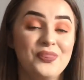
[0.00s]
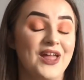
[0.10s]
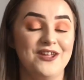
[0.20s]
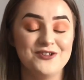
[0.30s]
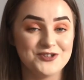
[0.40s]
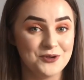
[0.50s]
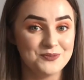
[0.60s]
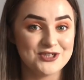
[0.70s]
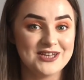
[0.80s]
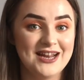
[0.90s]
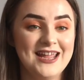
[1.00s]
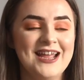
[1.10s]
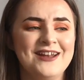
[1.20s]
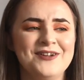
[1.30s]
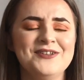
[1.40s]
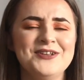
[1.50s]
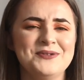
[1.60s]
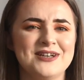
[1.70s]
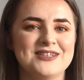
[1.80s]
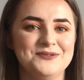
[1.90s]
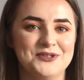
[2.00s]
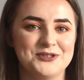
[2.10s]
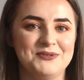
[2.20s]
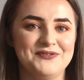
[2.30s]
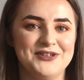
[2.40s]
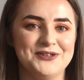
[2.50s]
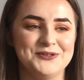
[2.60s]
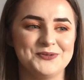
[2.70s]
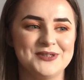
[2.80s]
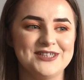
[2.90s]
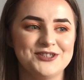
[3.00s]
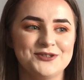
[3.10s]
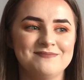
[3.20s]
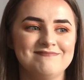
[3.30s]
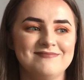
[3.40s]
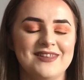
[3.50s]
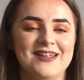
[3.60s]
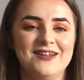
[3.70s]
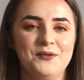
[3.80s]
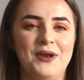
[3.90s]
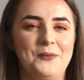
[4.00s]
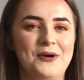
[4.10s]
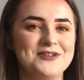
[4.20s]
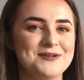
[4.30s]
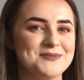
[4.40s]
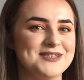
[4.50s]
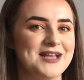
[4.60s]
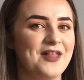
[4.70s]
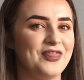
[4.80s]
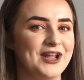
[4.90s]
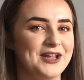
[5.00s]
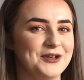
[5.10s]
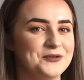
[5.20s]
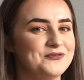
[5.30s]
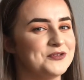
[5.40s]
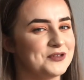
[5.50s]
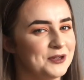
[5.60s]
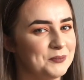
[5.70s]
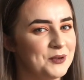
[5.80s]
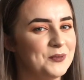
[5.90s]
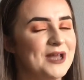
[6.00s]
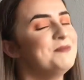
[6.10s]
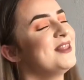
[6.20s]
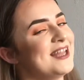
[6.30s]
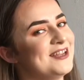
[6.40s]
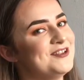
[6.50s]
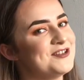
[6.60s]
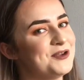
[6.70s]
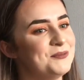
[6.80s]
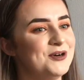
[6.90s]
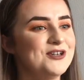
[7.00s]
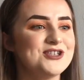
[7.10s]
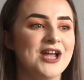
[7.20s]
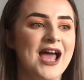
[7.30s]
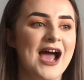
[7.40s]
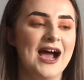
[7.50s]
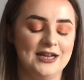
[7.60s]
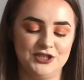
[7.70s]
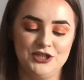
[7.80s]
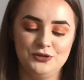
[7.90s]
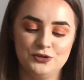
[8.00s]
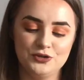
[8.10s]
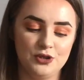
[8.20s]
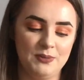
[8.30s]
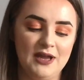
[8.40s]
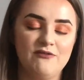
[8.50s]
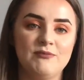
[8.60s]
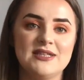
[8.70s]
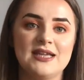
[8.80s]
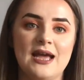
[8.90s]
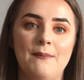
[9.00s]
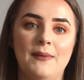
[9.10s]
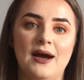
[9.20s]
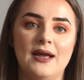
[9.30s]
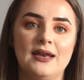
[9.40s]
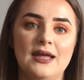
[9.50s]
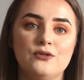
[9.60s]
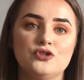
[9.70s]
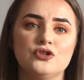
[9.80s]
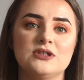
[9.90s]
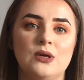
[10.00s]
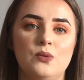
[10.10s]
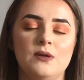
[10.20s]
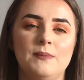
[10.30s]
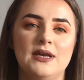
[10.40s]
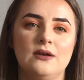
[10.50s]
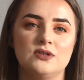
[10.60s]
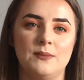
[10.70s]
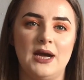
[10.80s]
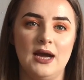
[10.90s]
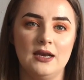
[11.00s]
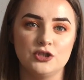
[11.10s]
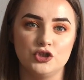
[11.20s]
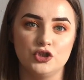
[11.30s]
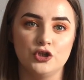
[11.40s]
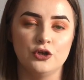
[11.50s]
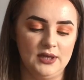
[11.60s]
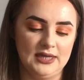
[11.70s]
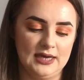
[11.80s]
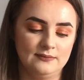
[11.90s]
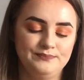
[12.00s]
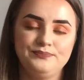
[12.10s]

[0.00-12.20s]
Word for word: thank you so much Nanny I know that you actually watch my videos which like whilst I'm sat thanking you it feels a little bit weird but thank you so much and she also paid for me to get my nails done because I wanted my nails and my eyelashes done but yeah